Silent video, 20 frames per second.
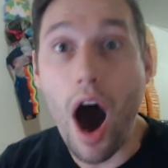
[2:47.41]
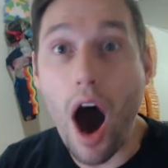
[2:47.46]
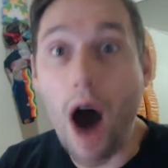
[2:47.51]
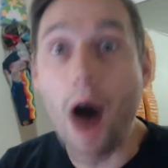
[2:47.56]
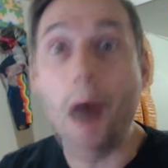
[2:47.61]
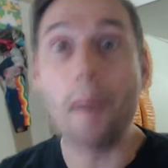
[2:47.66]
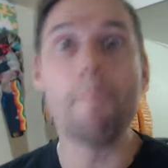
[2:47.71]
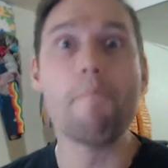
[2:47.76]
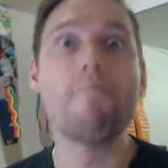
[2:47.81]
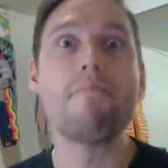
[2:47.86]

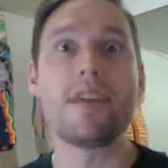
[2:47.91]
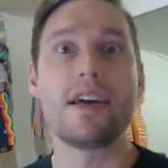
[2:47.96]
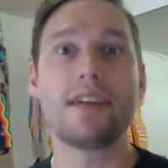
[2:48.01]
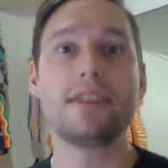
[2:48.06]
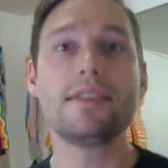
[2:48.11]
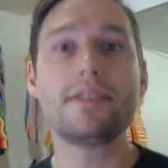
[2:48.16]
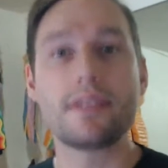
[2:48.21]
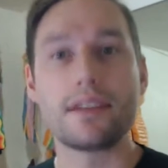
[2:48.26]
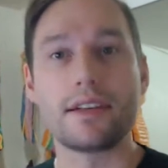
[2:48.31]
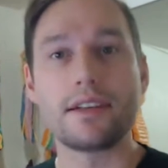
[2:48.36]

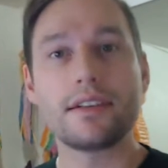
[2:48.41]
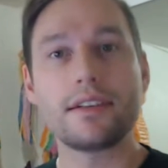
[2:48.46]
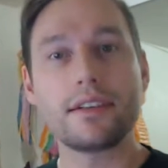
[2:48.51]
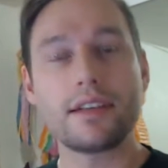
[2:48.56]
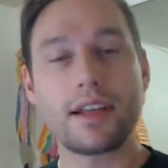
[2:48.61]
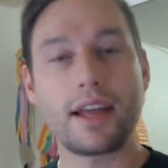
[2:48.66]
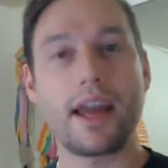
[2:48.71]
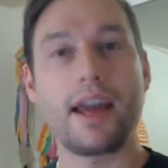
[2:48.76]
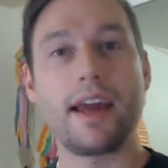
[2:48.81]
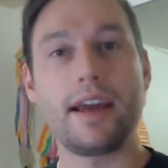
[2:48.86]
amazing.
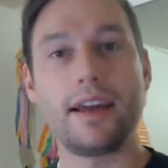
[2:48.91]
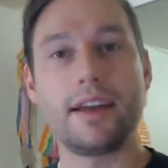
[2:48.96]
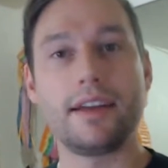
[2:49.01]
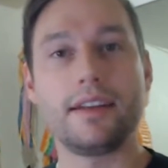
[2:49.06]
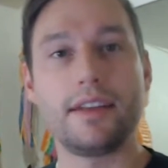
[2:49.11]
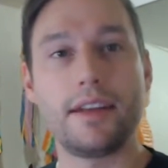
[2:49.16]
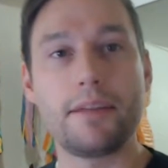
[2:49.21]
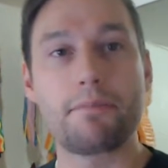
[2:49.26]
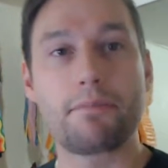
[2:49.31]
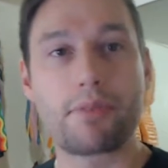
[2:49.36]

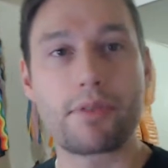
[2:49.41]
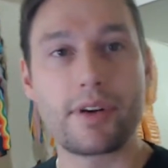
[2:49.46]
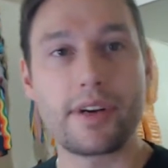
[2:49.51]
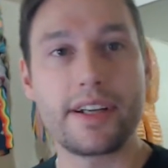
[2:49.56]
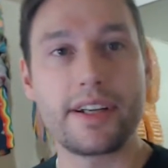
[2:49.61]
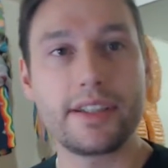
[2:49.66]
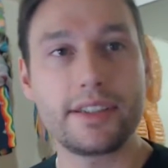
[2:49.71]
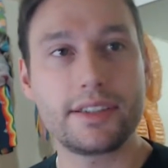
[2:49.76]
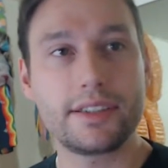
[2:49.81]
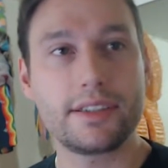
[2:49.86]
And it
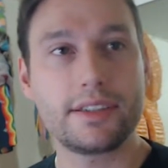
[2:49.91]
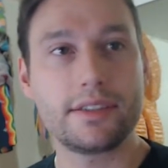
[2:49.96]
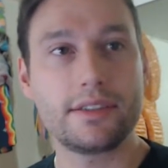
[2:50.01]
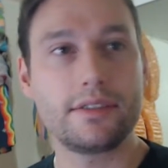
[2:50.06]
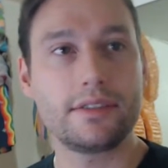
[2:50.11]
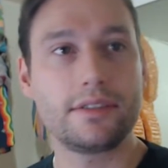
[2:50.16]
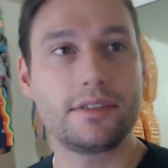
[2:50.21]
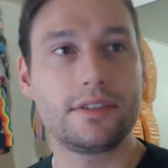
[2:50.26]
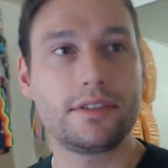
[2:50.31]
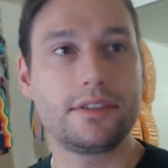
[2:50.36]
brings
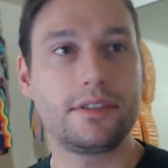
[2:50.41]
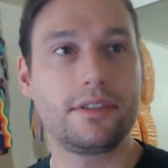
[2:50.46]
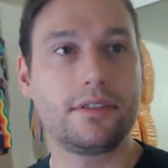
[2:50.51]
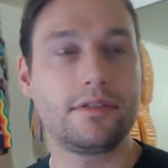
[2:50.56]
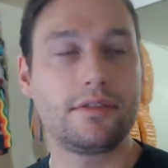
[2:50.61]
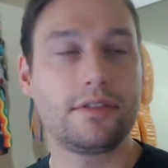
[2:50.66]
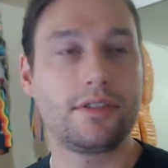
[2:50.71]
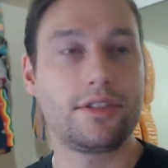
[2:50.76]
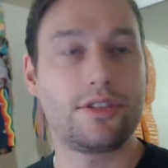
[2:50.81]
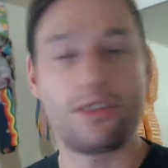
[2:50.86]

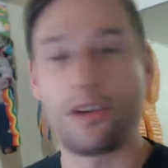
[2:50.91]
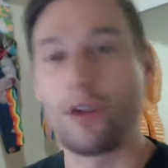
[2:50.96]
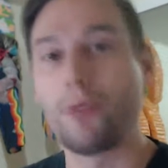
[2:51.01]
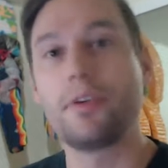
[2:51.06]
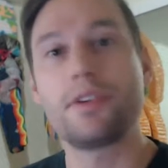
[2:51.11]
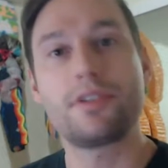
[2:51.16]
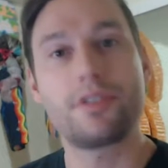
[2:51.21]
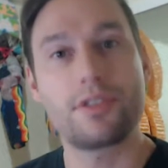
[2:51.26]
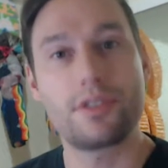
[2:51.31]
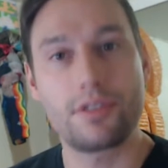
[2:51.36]
so
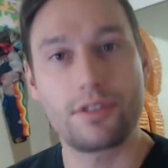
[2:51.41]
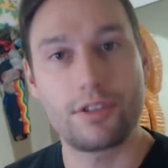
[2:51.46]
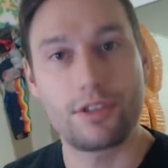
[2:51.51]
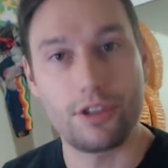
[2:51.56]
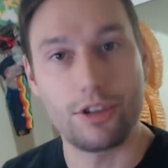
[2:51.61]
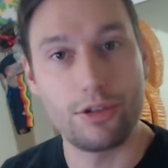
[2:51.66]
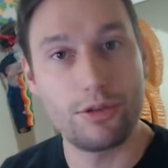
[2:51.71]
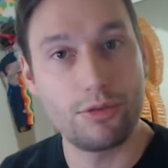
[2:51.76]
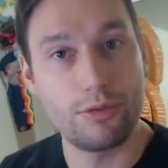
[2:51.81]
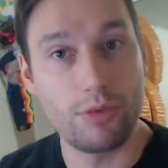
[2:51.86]
much
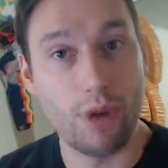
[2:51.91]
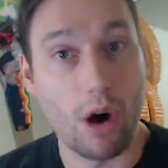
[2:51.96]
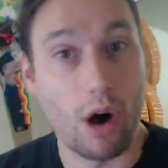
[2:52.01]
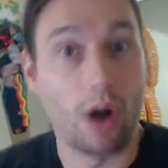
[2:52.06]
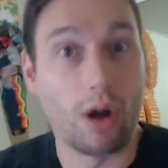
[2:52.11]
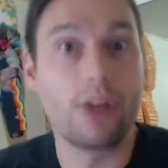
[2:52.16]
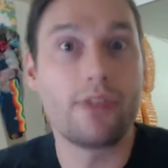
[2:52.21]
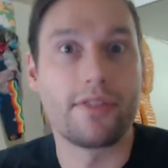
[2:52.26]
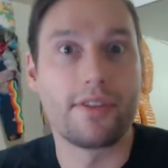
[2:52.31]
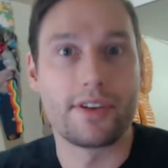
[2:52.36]
to
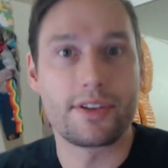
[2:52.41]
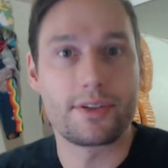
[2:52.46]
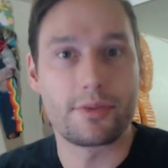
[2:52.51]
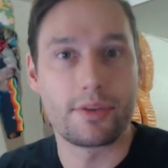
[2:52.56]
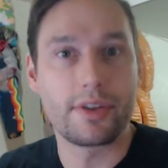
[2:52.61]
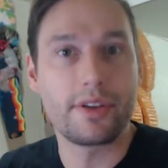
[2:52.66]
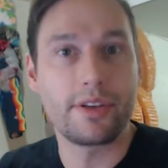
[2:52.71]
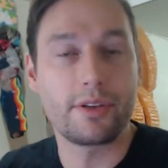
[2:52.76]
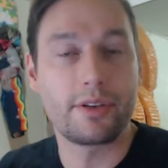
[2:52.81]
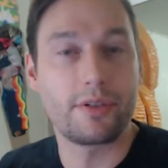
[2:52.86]
all of us,
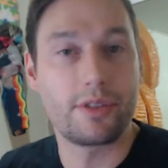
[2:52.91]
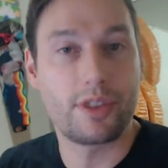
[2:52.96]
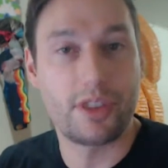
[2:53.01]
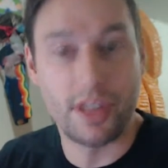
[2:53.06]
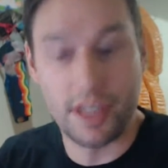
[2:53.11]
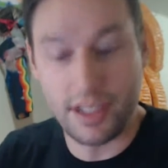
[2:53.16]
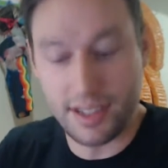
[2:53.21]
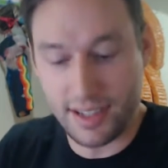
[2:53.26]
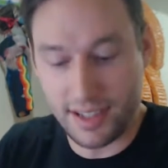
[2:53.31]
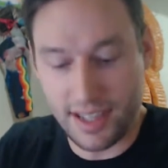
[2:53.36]
really.
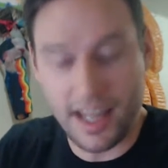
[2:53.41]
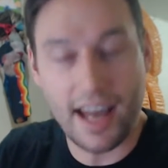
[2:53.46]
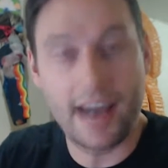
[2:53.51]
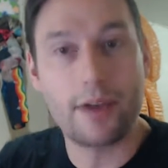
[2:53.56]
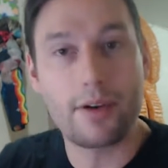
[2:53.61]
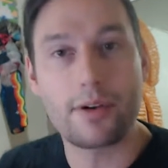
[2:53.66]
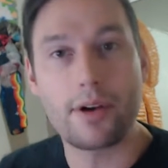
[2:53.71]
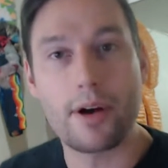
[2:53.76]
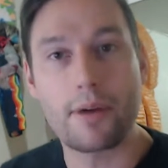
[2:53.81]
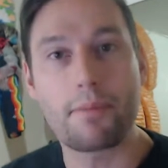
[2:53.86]
It's
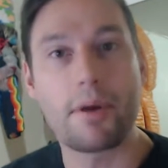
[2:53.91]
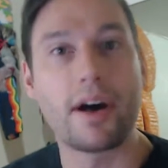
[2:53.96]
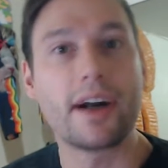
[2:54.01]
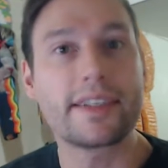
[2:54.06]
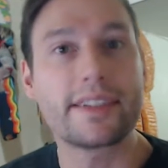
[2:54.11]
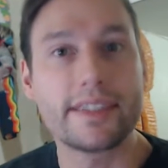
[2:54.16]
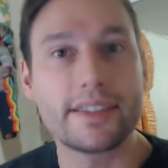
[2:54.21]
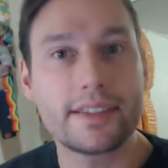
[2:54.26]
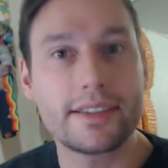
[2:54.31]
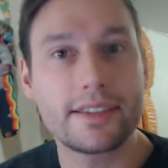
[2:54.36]
now in our
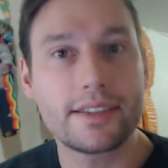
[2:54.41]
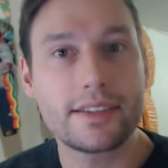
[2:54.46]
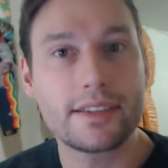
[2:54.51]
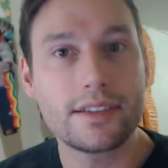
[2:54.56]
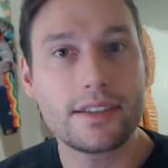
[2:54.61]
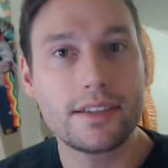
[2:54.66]
pockets.